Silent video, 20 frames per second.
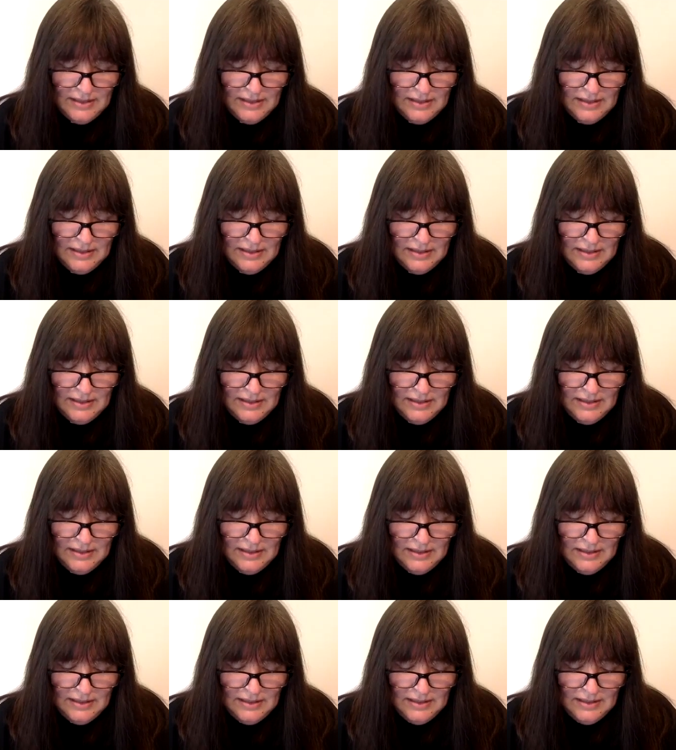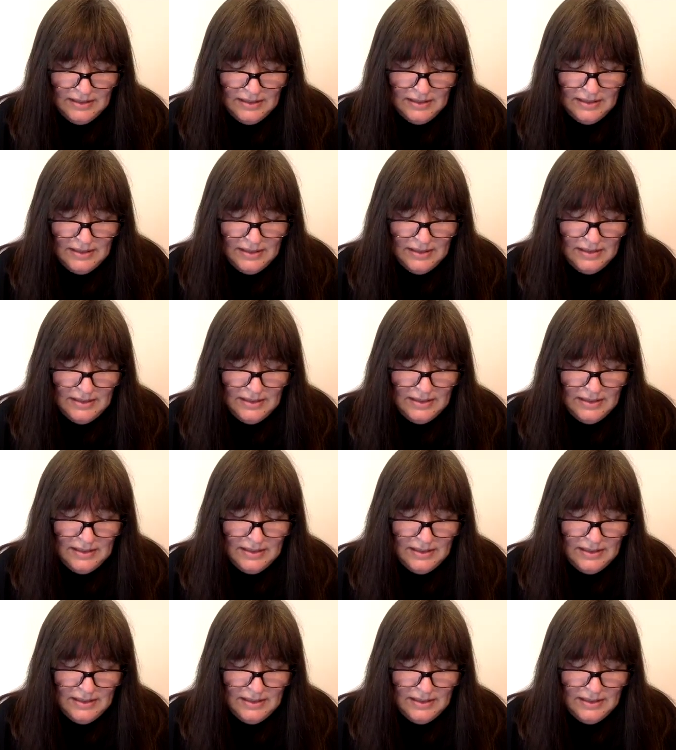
[no speech]